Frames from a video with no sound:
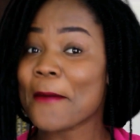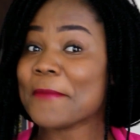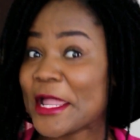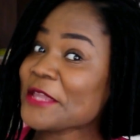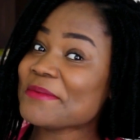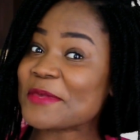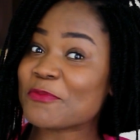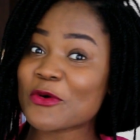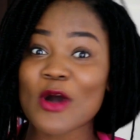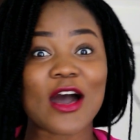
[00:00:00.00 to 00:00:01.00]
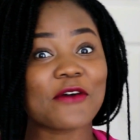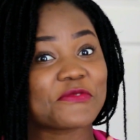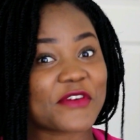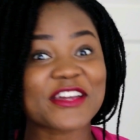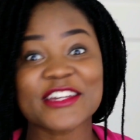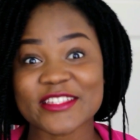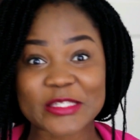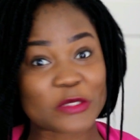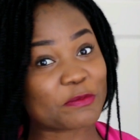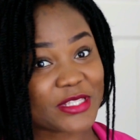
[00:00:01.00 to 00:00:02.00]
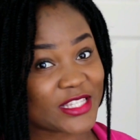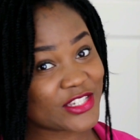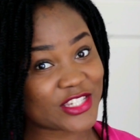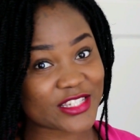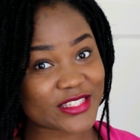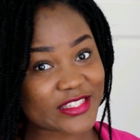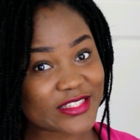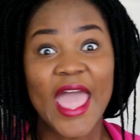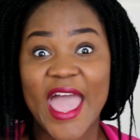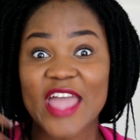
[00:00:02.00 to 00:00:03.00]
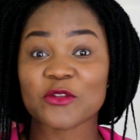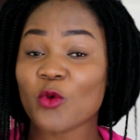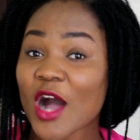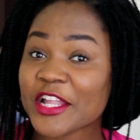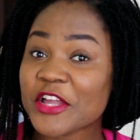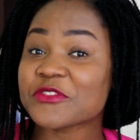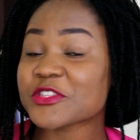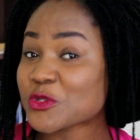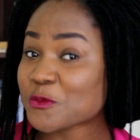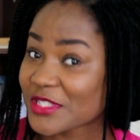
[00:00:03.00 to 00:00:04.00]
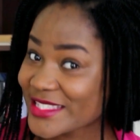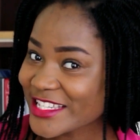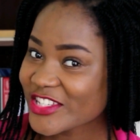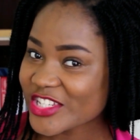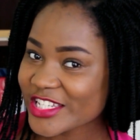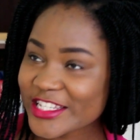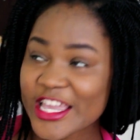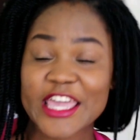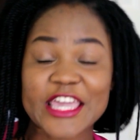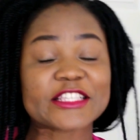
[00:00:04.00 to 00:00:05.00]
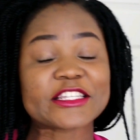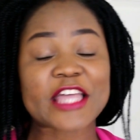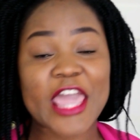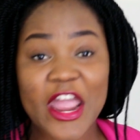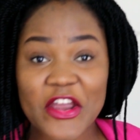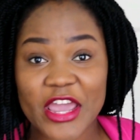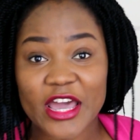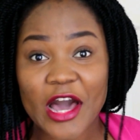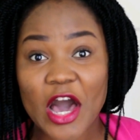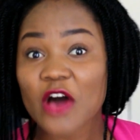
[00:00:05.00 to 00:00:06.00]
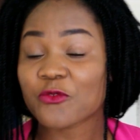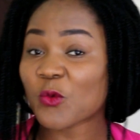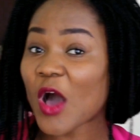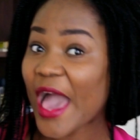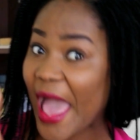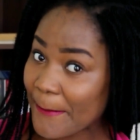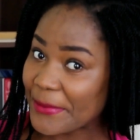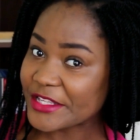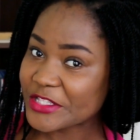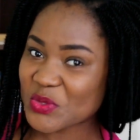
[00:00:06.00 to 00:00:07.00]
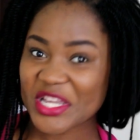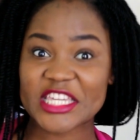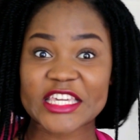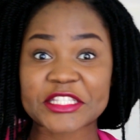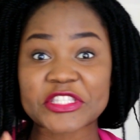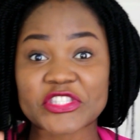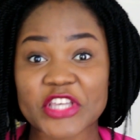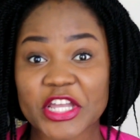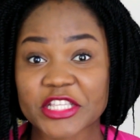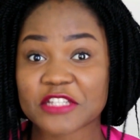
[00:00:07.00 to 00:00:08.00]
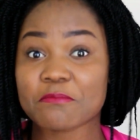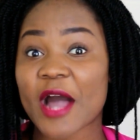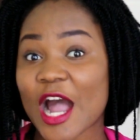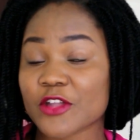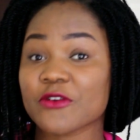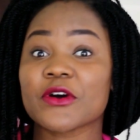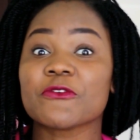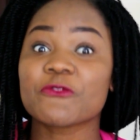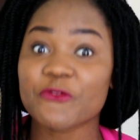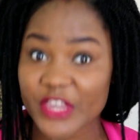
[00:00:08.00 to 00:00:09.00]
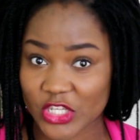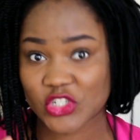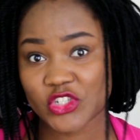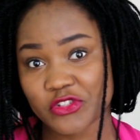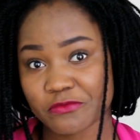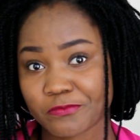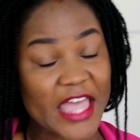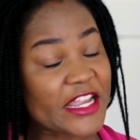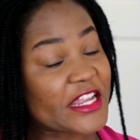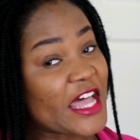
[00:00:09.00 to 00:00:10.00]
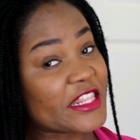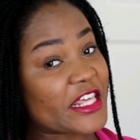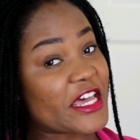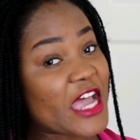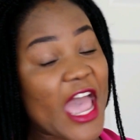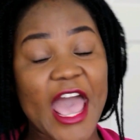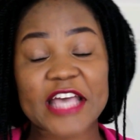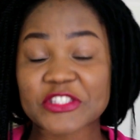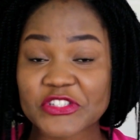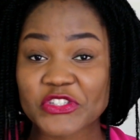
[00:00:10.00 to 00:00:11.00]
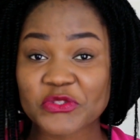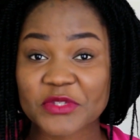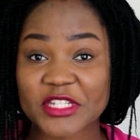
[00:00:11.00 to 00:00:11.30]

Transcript: many people are very superstitious and one of the superstition is in the area of what happens when you eat certain part of a fish and another has to do with